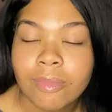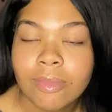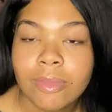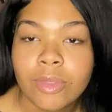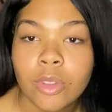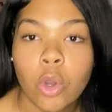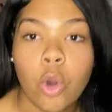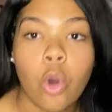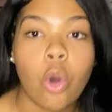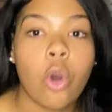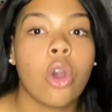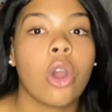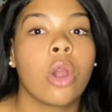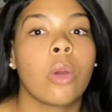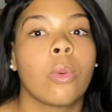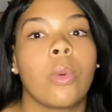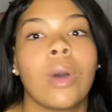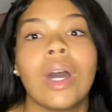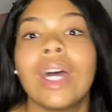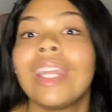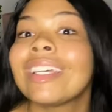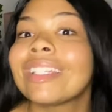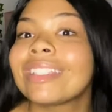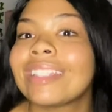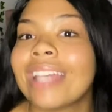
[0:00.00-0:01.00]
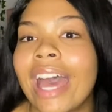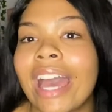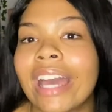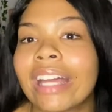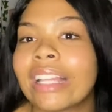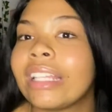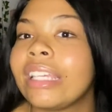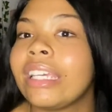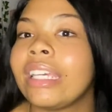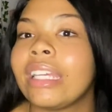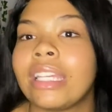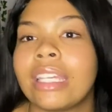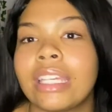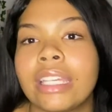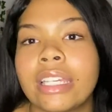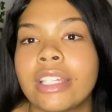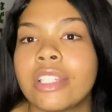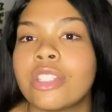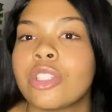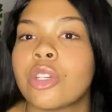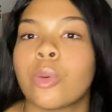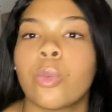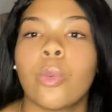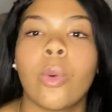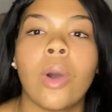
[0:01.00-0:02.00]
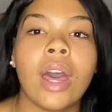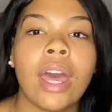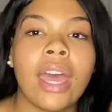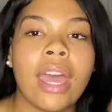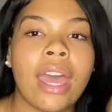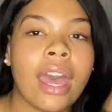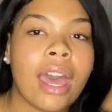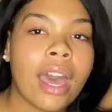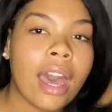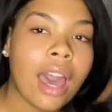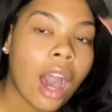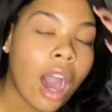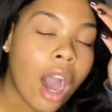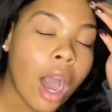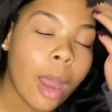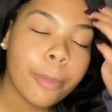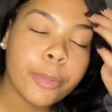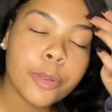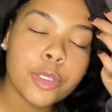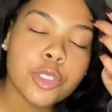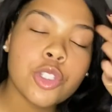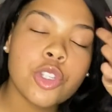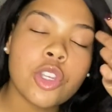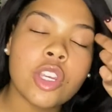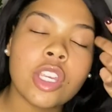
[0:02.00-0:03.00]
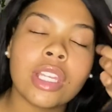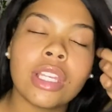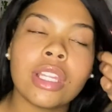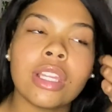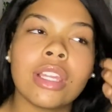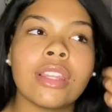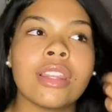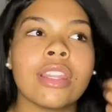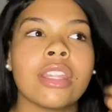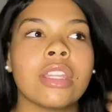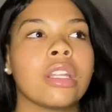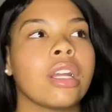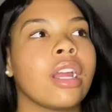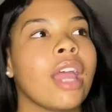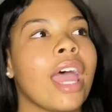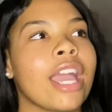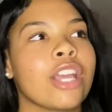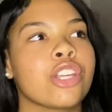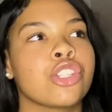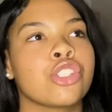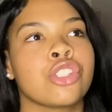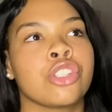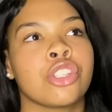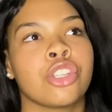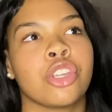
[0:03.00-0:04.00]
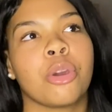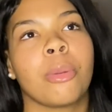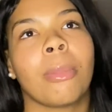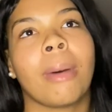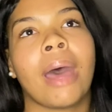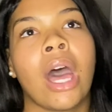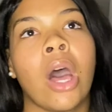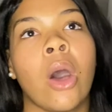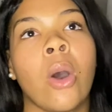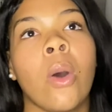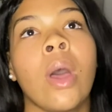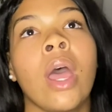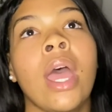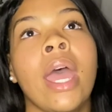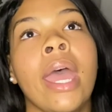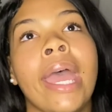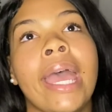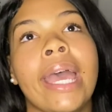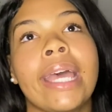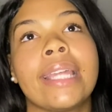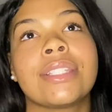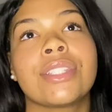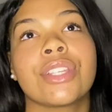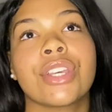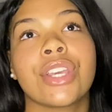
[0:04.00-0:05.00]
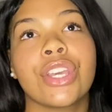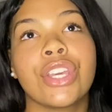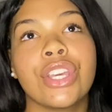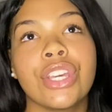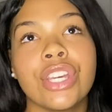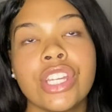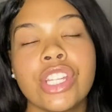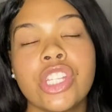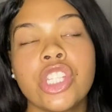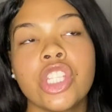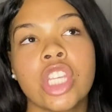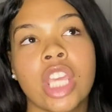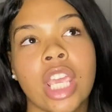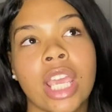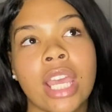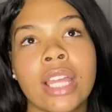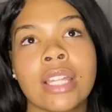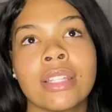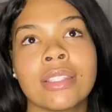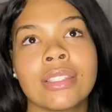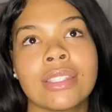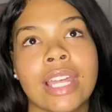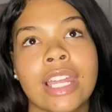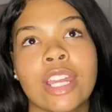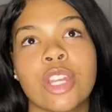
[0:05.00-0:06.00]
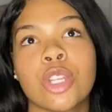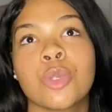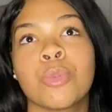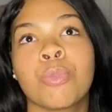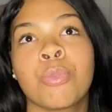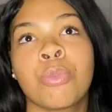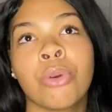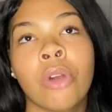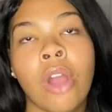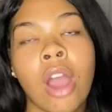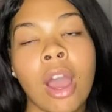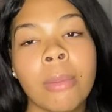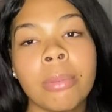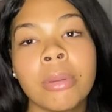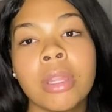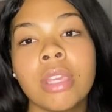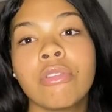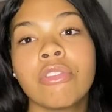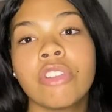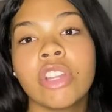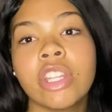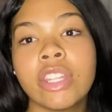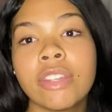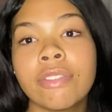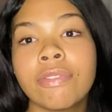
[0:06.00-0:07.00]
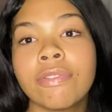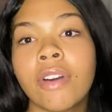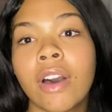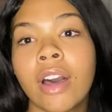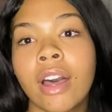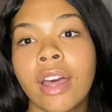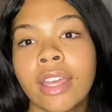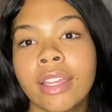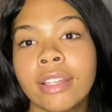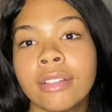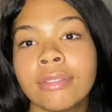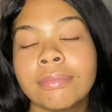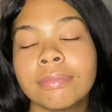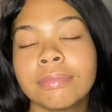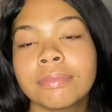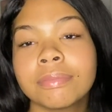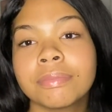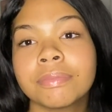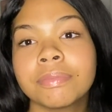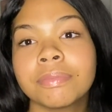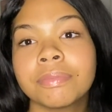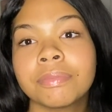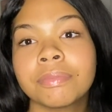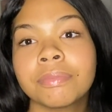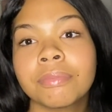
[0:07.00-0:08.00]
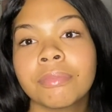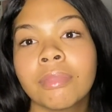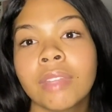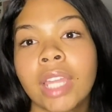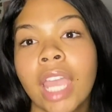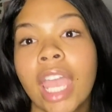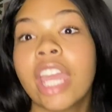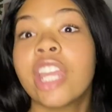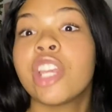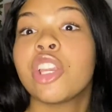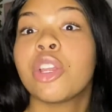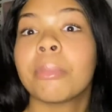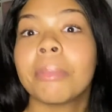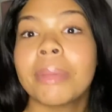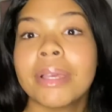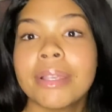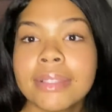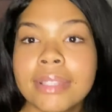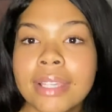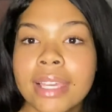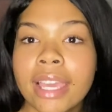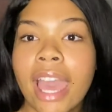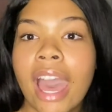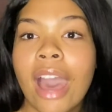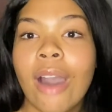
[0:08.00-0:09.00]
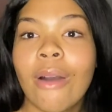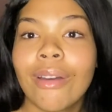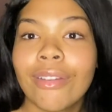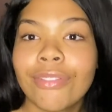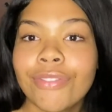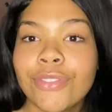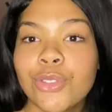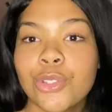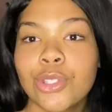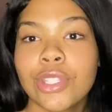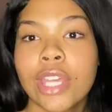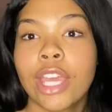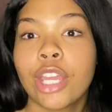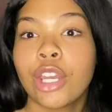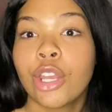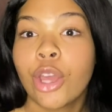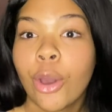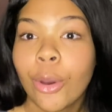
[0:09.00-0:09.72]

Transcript: or what exactly it is, or what opportunity that they're asking you about, it's a good chance that it's probably really fun, and you're missing out if you say no.